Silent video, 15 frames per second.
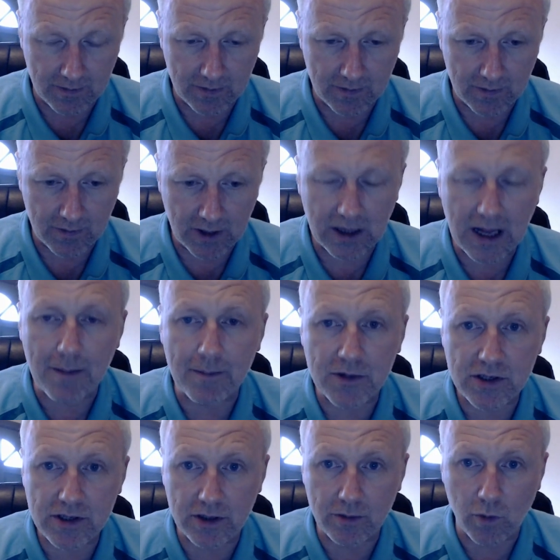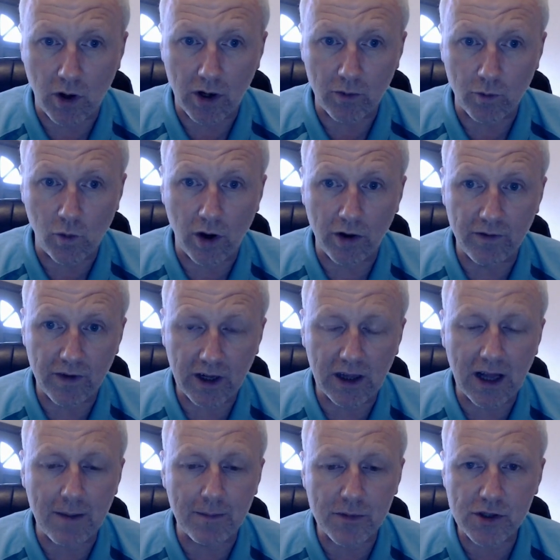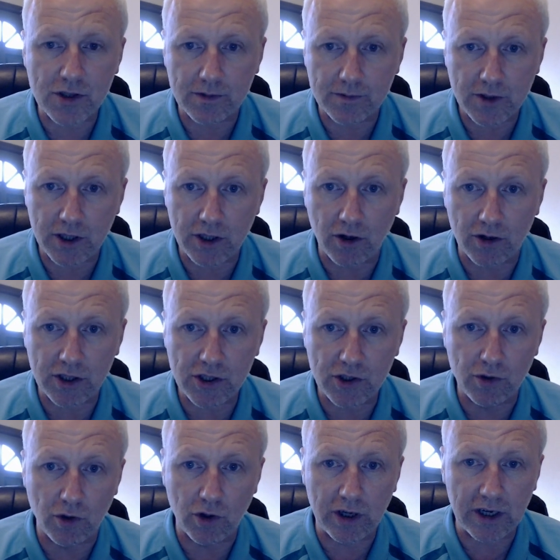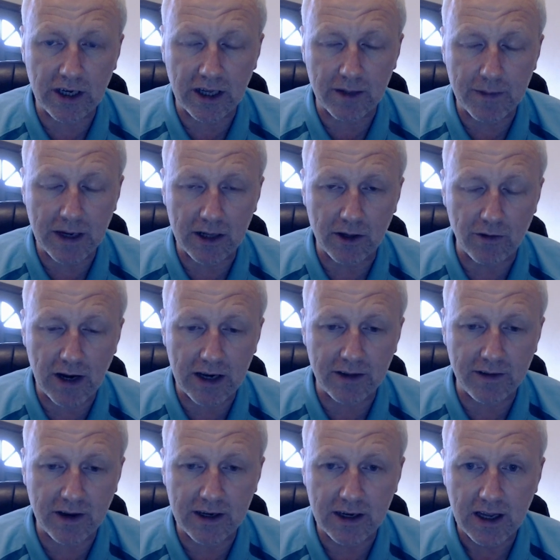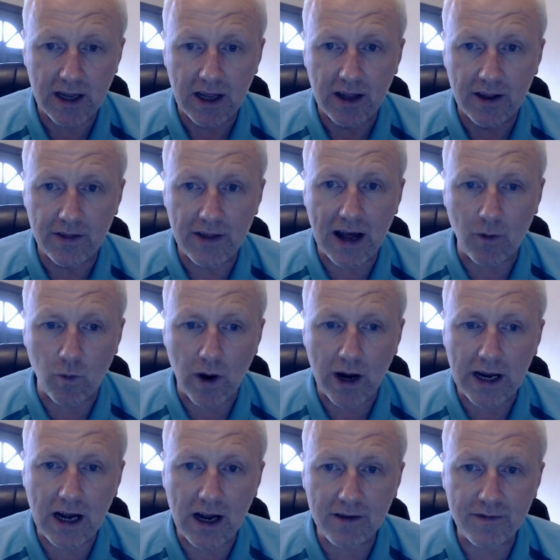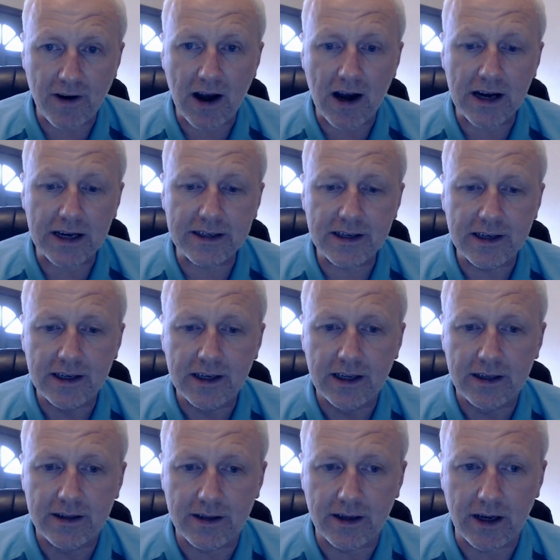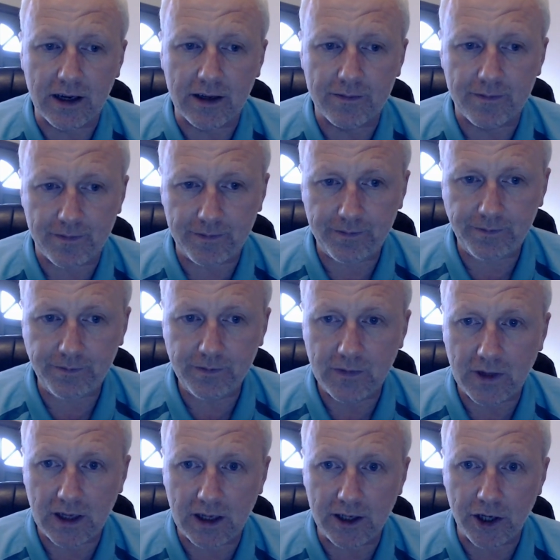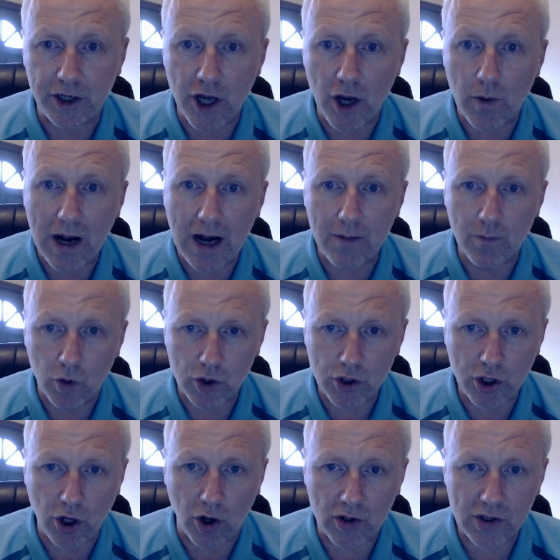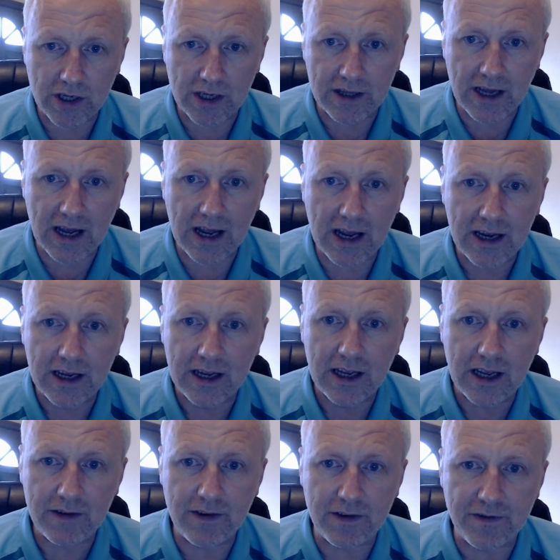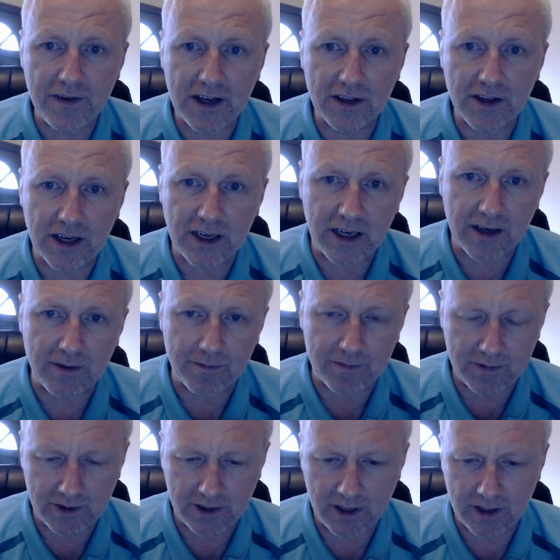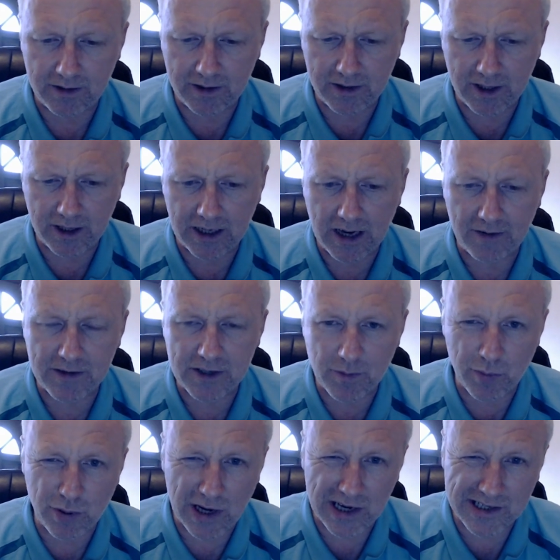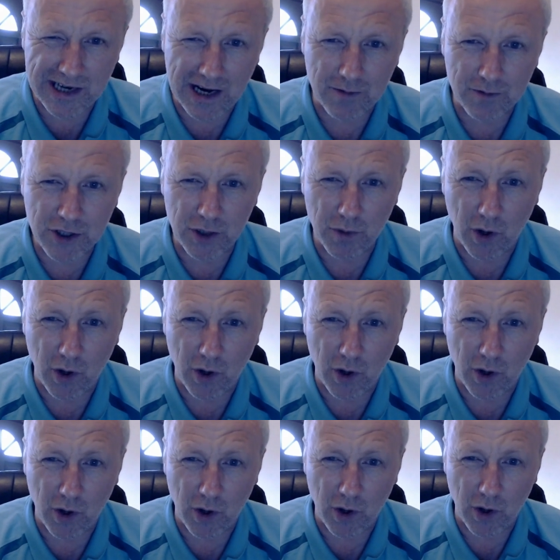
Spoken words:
clamped to one of the clamps, so you're not distorting it in the middle or anything. That way I find that you know how much cotton's in there. If you feel that you're having to press down too hard to get